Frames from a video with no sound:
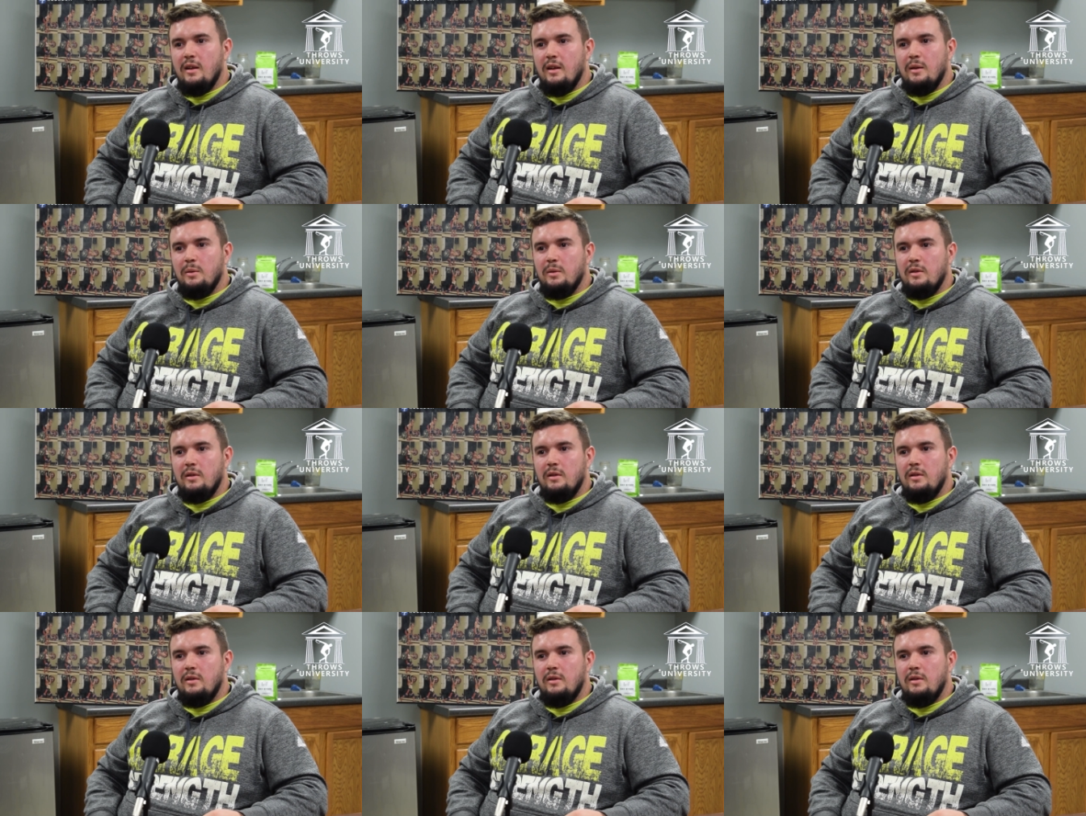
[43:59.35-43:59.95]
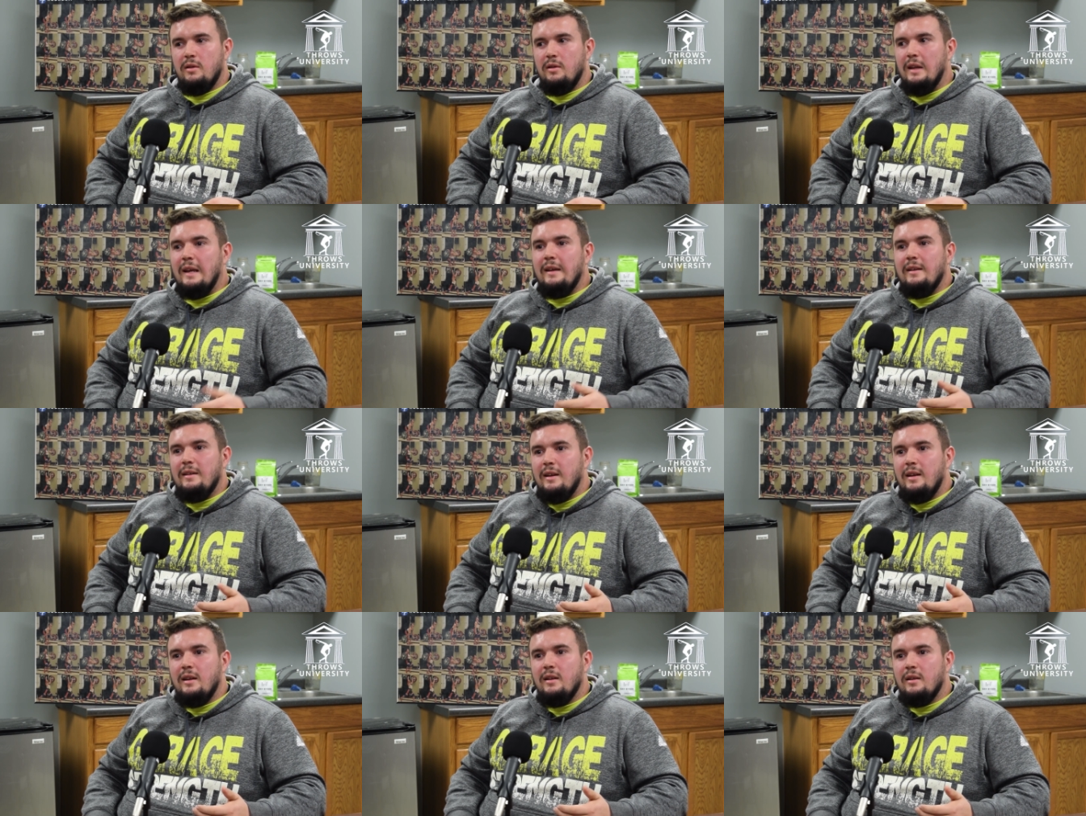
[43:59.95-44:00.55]
I was
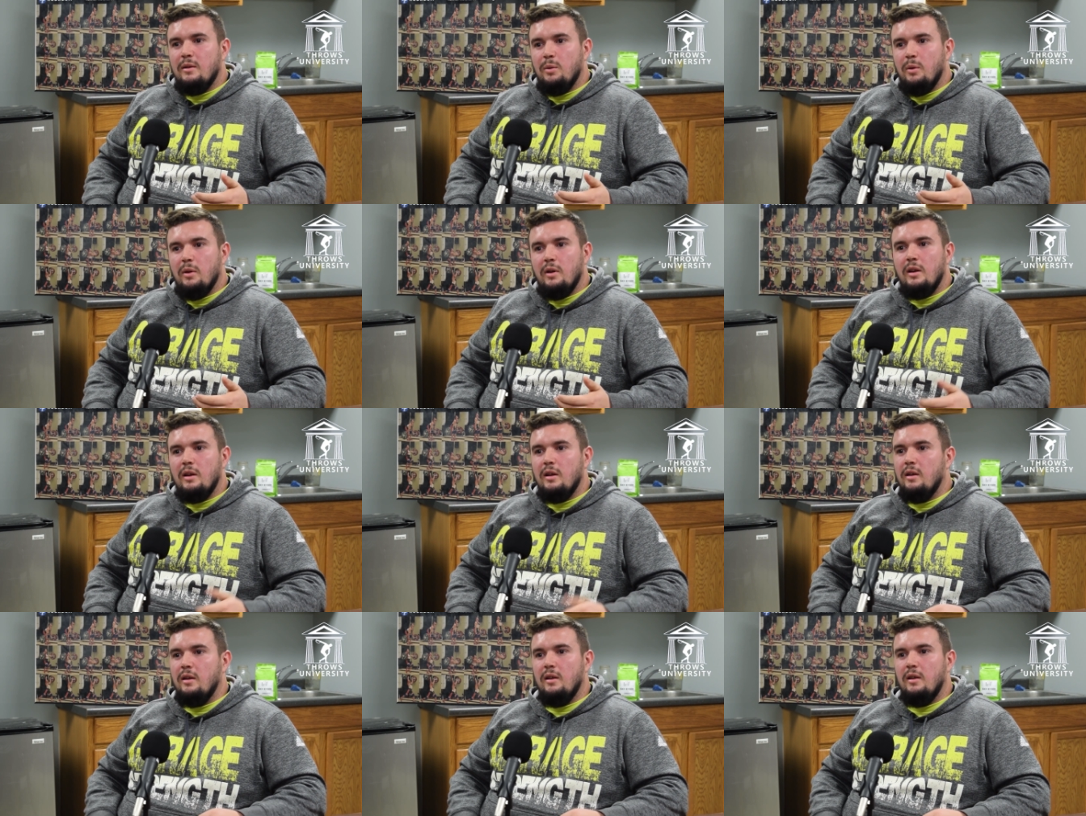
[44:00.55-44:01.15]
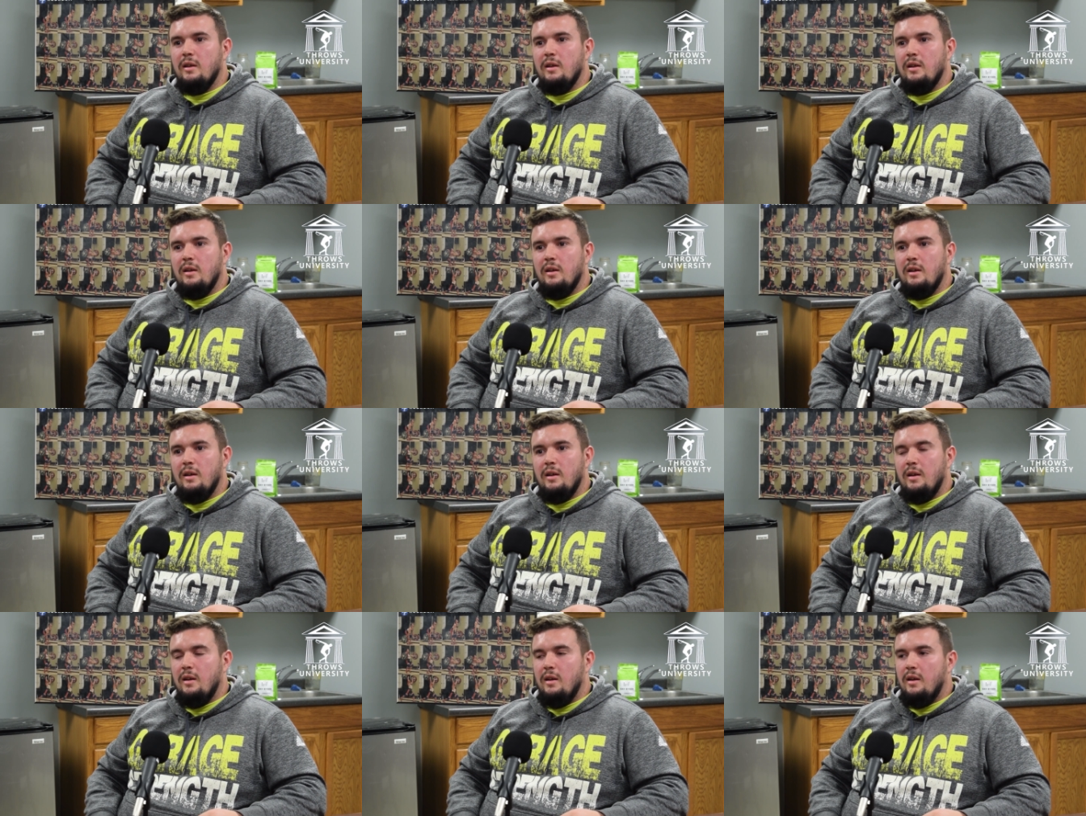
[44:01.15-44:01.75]
19, 20
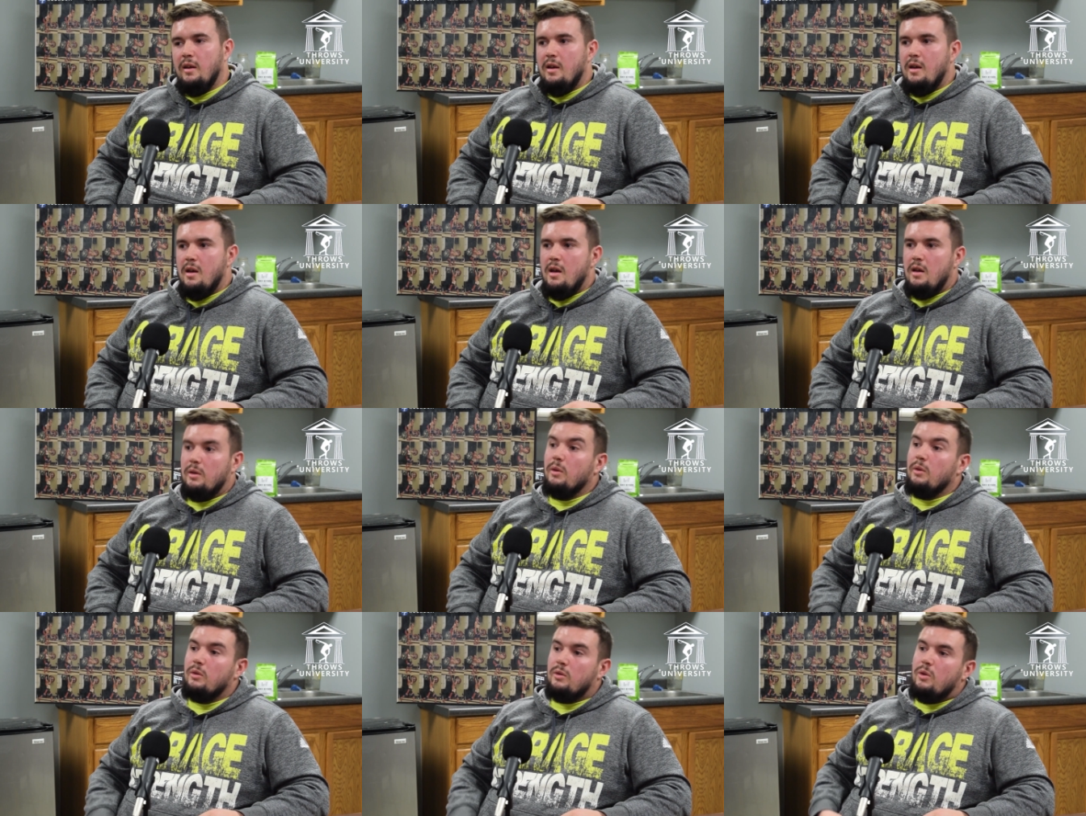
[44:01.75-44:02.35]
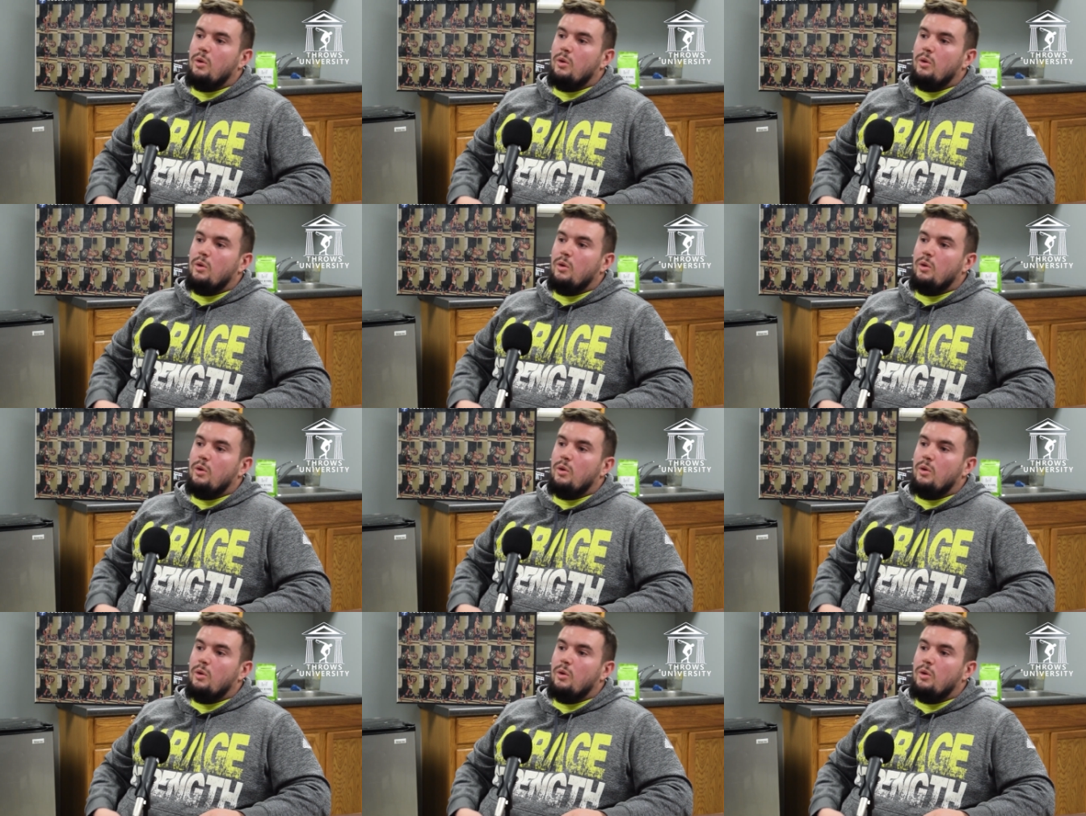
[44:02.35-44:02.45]
it was